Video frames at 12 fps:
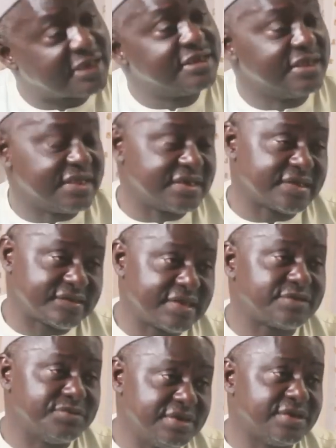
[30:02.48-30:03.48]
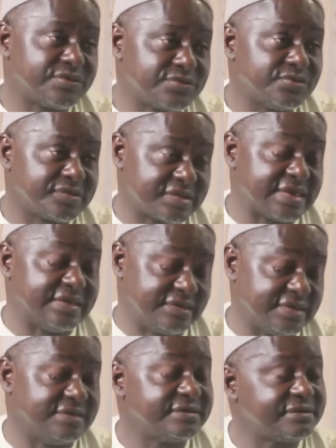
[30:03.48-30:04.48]
are the areas that we needed to
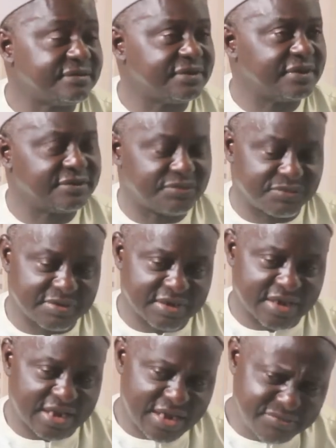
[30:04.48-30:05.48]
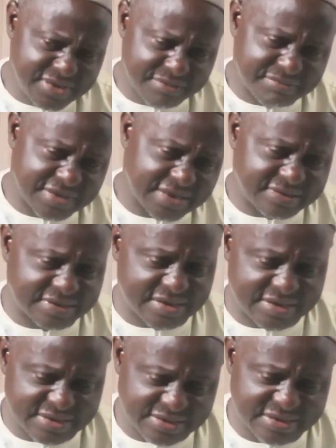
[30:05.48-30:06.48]
strengthen, to allow them that
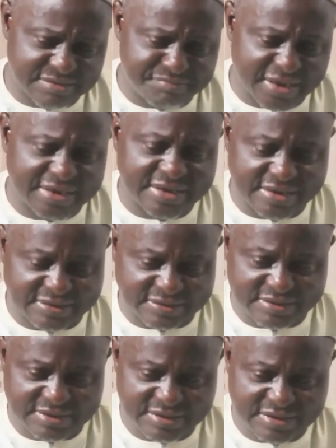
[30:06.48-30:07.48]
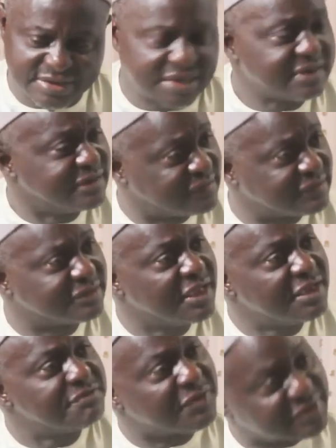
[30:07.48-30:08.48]
independent decision.
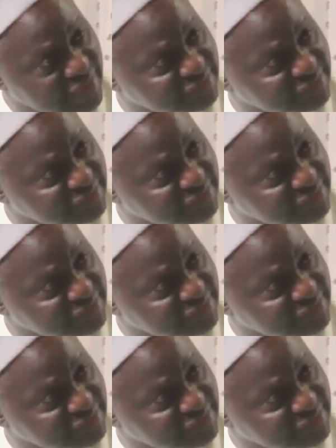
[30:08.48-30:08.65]
In fact,